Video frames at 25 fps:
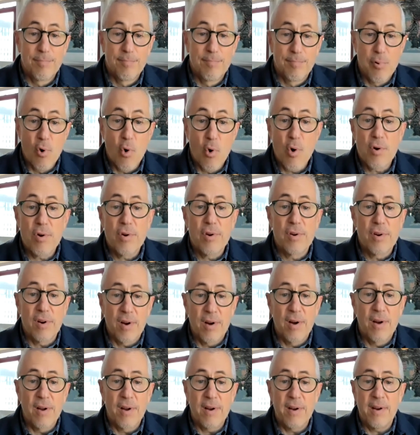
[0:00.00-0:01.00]
bordered
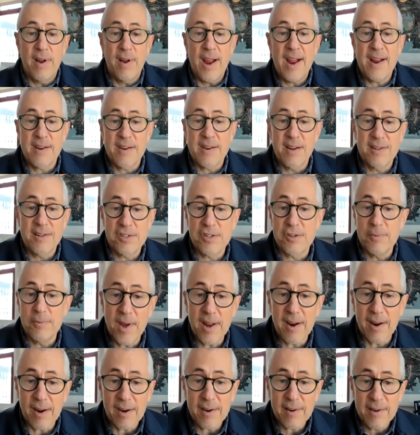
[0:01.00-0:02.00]
on
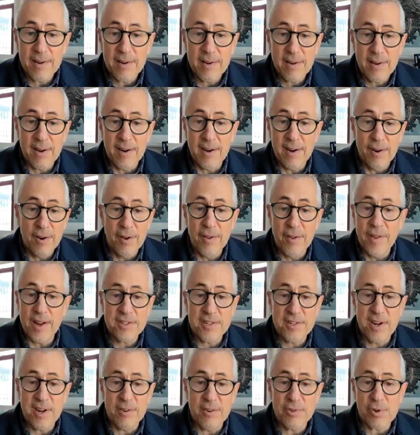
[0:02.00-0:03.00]
anti-Semitic. And I know that
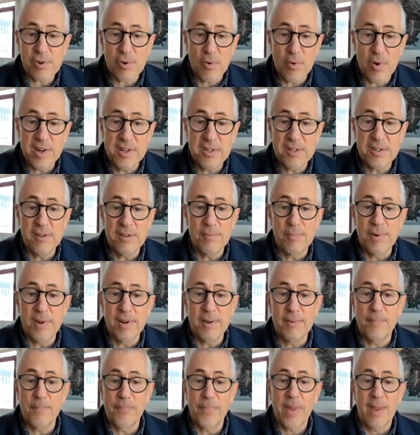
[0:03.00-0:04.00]
sounds crazy,
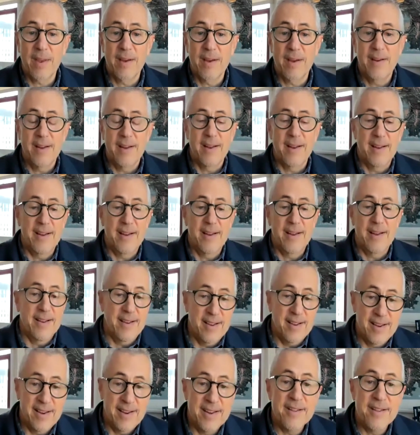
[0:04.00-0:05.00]
but
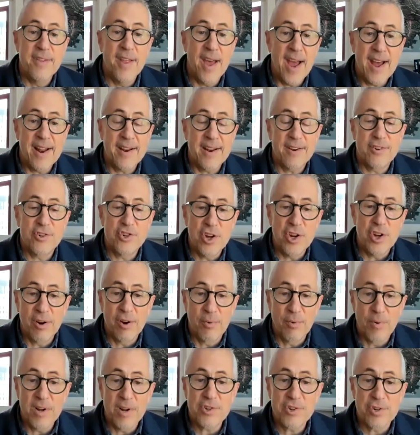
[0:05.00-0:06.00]
in that
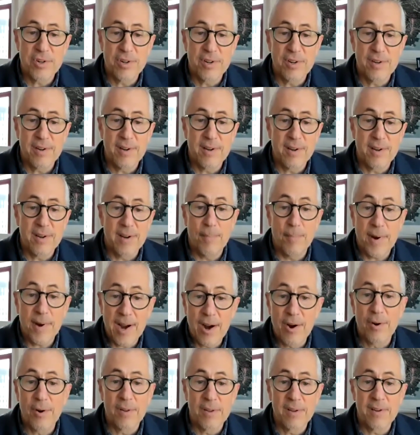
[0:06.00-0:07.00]
generation,
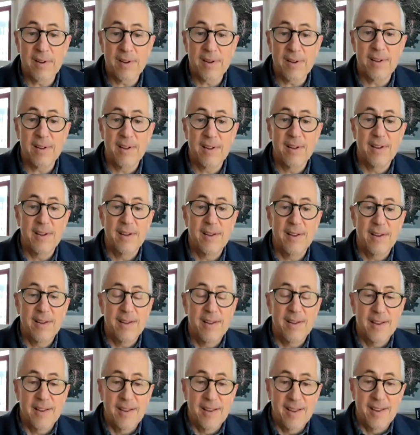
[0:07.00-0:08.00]
apparently
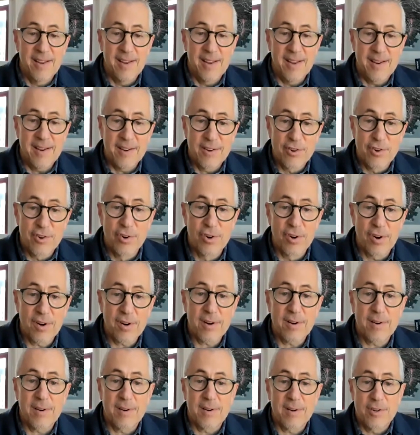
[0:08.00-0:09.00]
it took
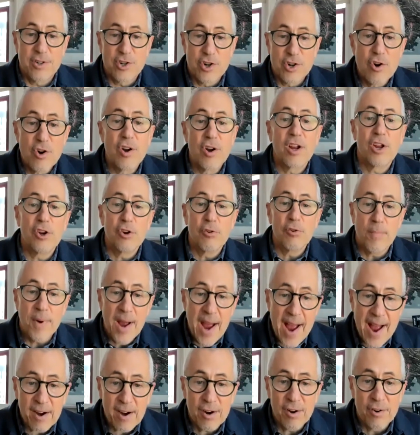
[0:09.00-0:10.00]
turning your
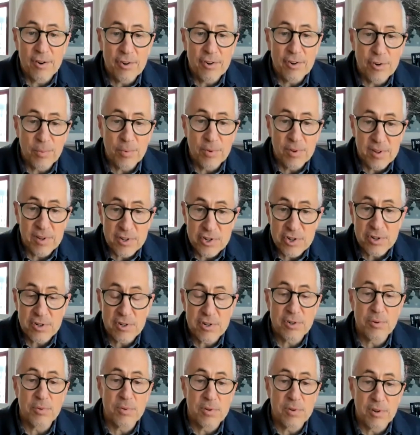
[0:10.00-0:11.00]
back on your religion
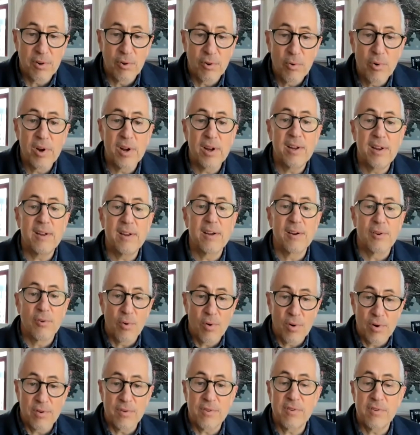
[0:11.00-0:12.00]
to a degree in
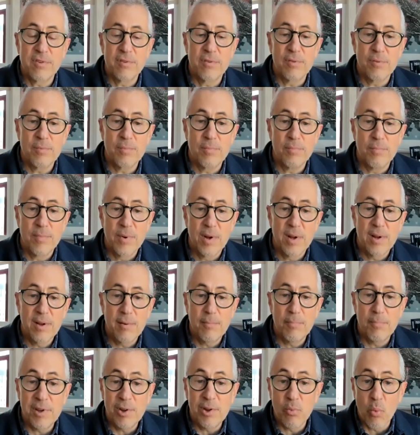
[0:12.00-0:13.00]
order to
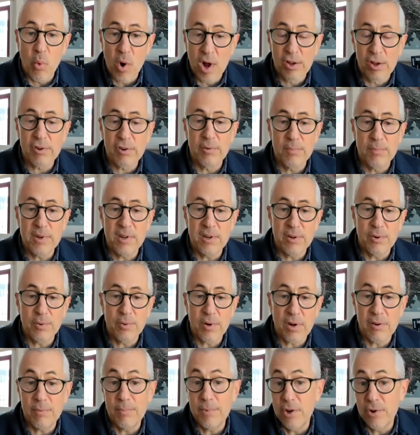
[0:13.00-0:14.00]
be welcomed into a
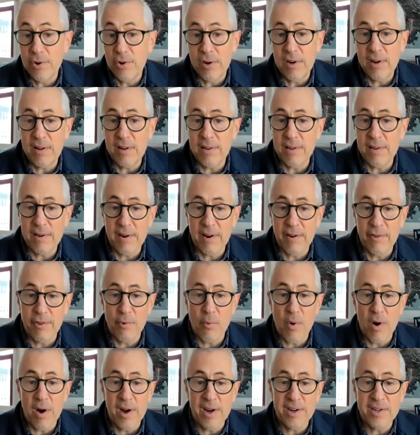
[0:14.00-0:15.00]
community that
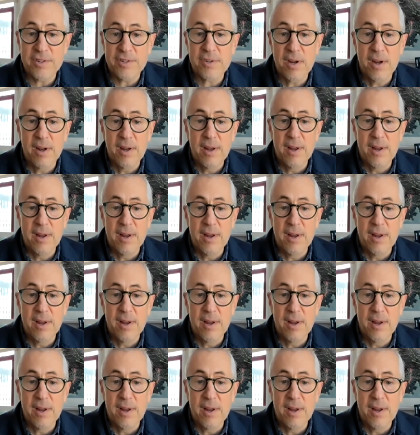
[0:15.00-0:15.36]
otherwise